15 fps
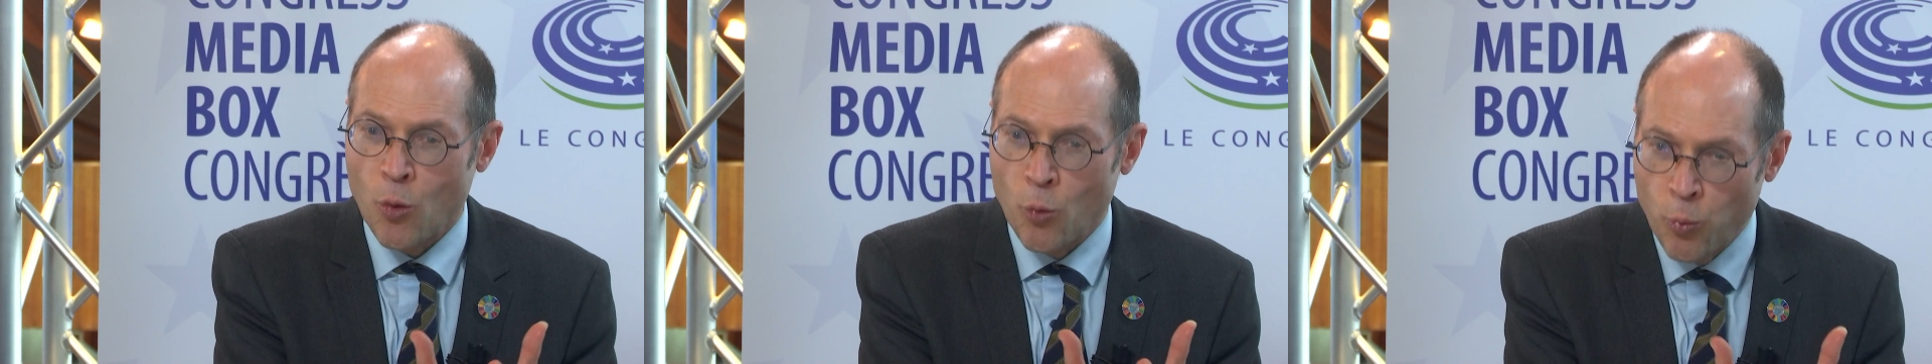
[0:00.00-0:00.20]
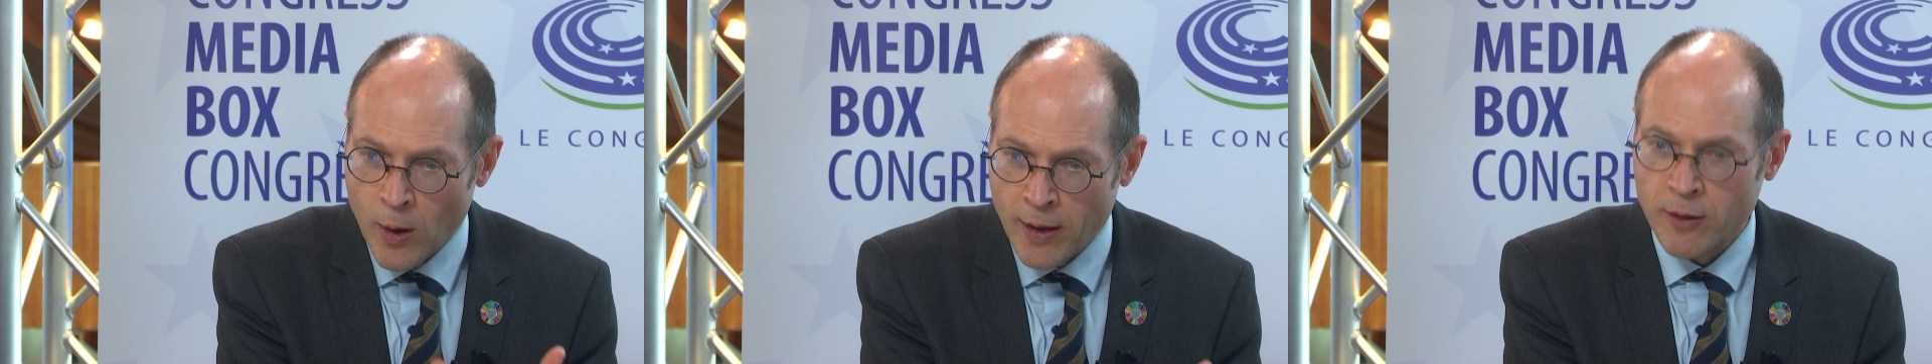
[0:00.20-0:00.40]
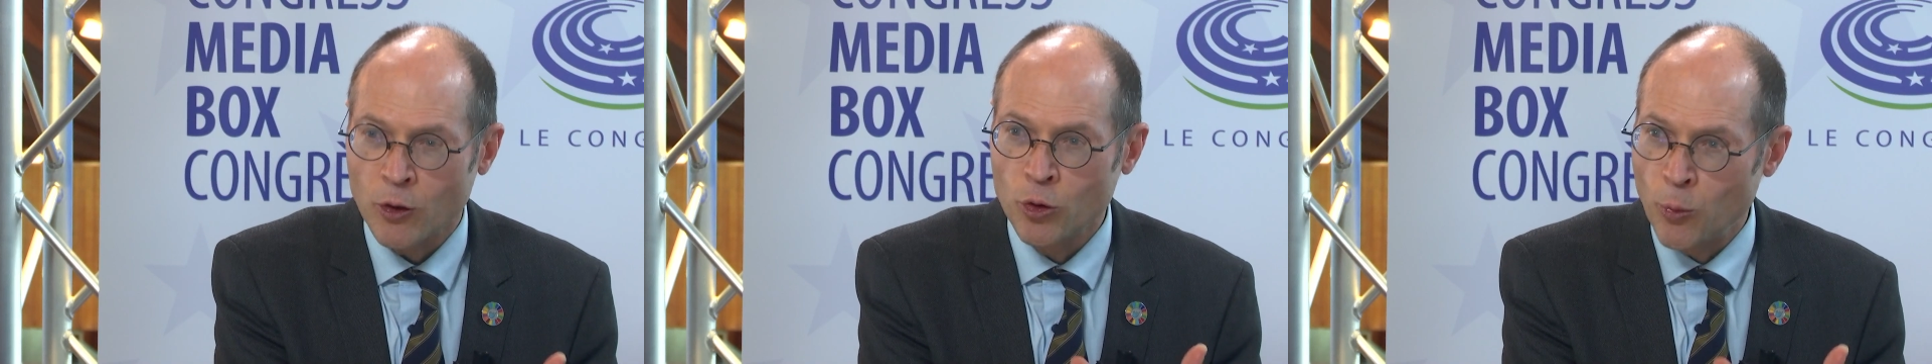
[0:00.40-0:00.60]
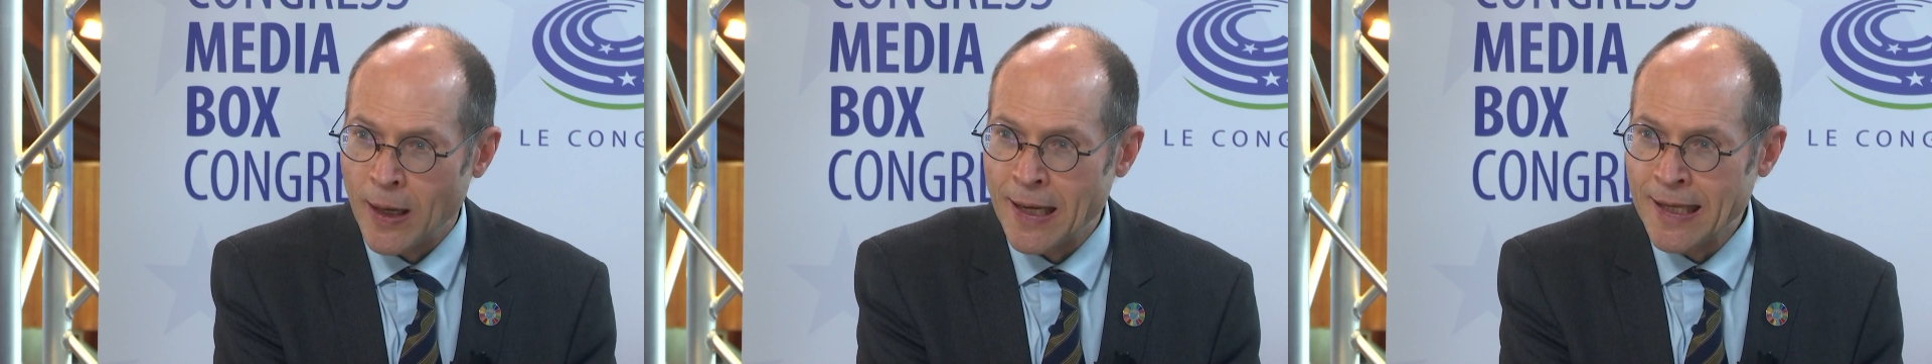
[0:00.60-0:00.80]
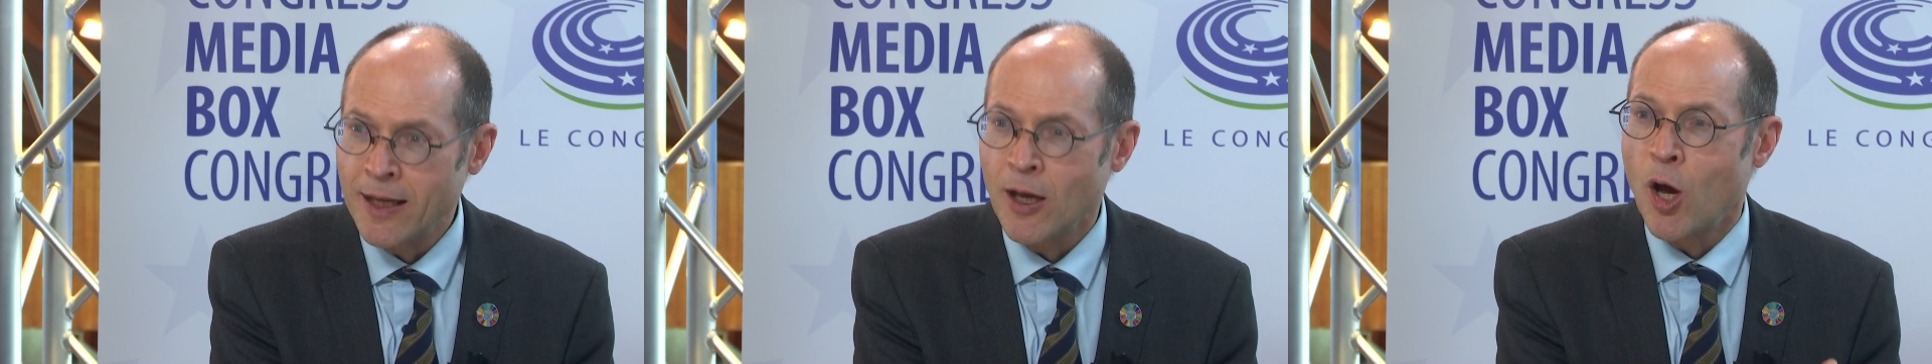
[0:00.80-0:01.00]
with a
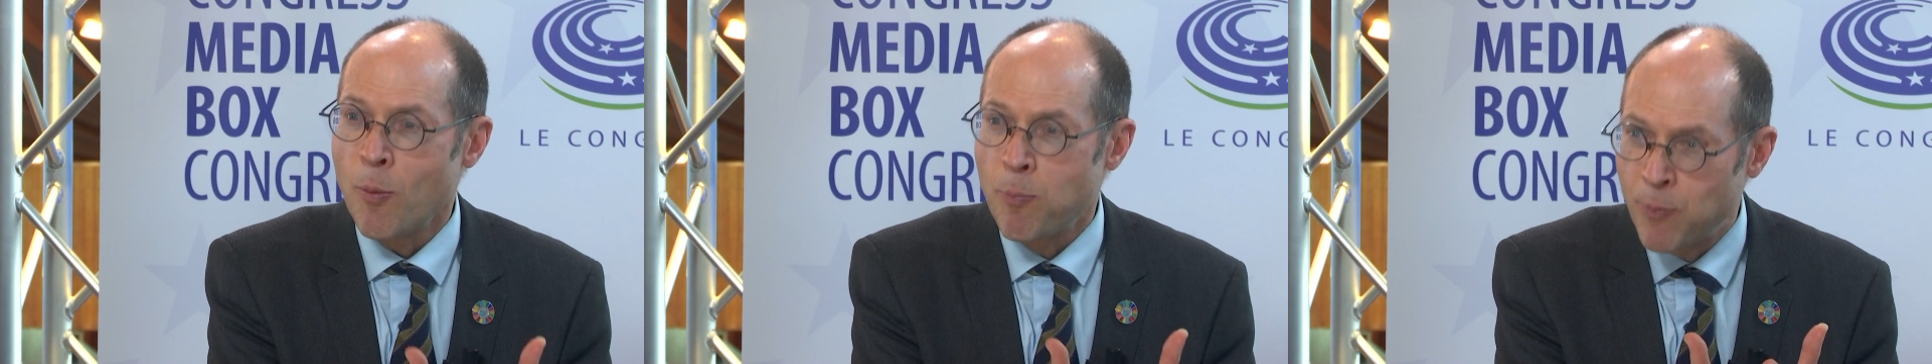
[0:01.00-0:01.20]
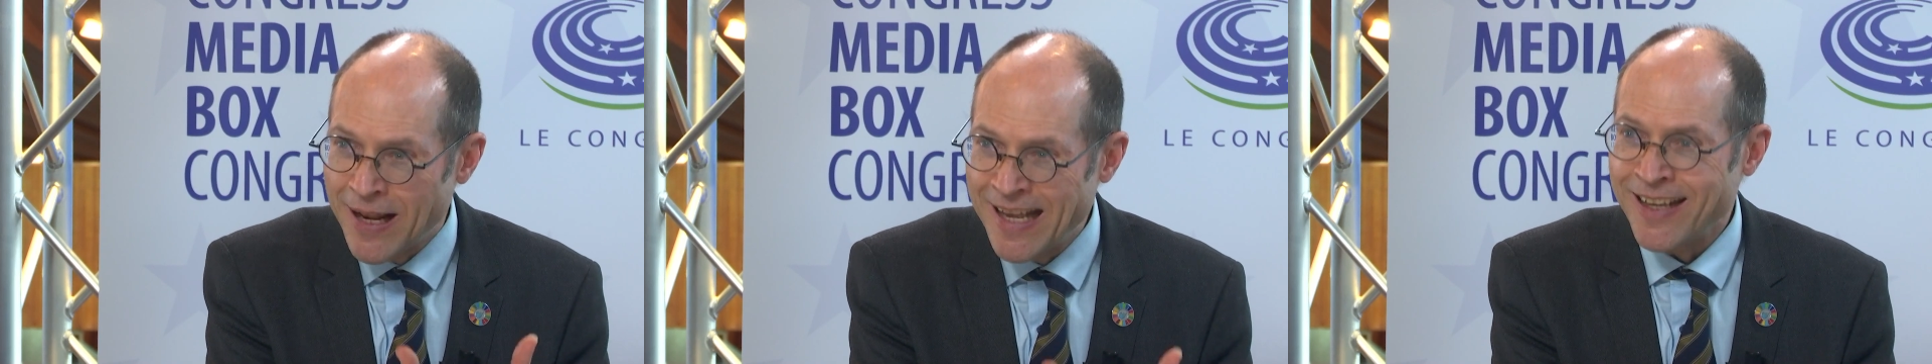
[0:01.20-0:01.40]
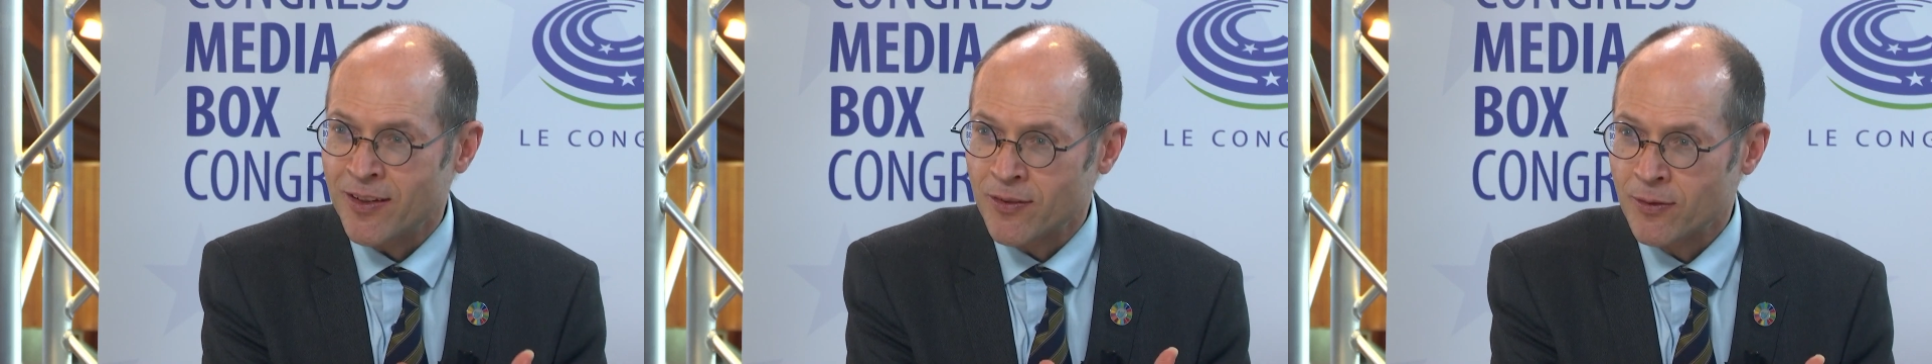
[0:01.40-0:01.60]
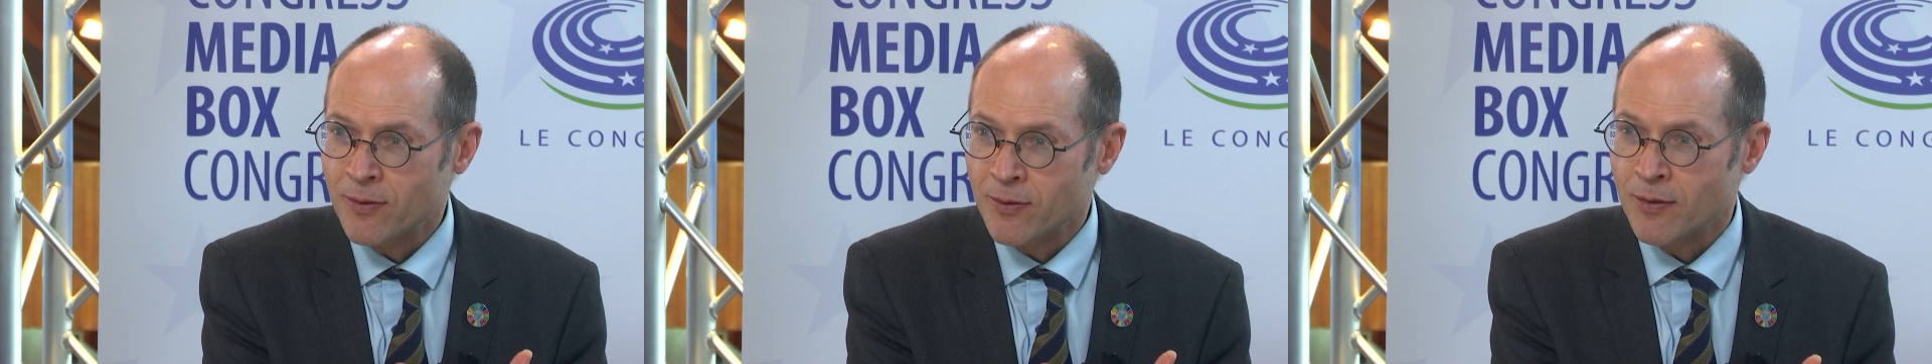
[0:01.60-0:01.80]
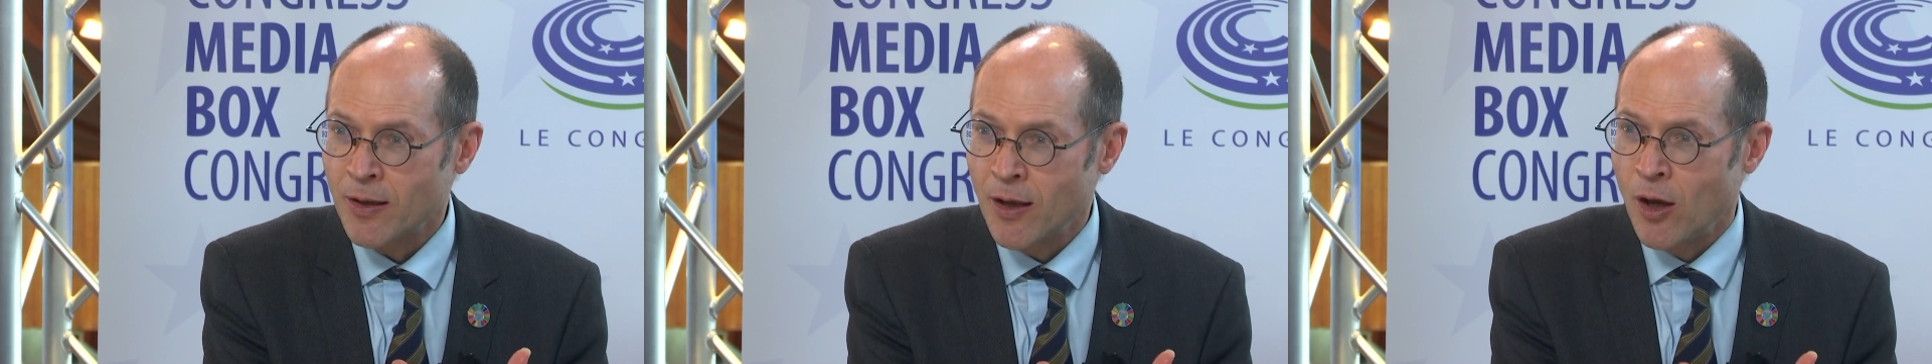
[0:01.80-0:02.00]
dwelling, a
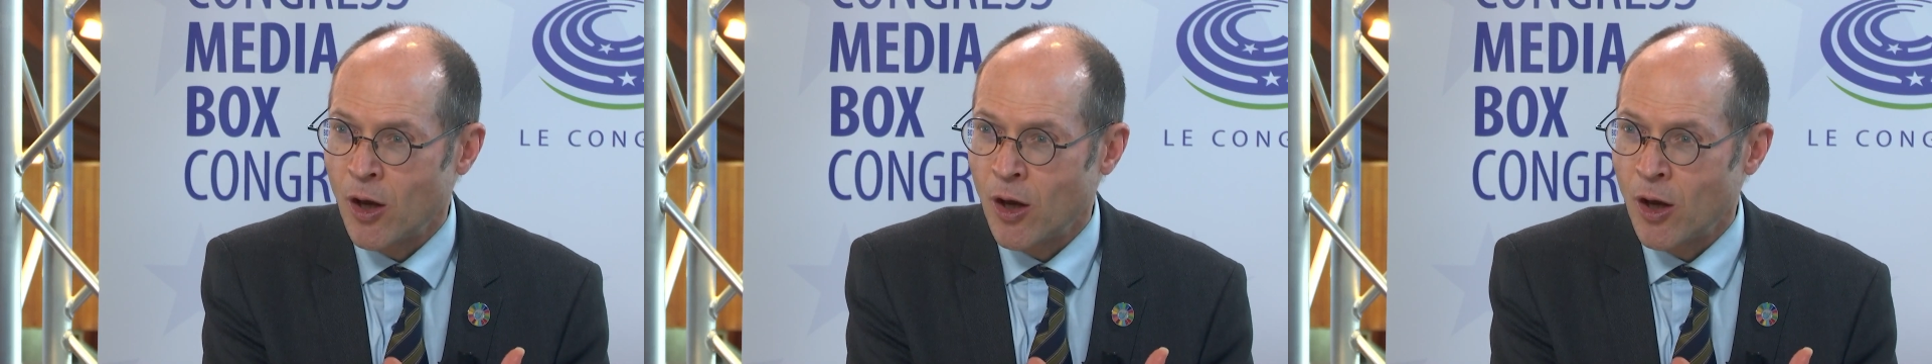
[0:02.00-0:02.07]
place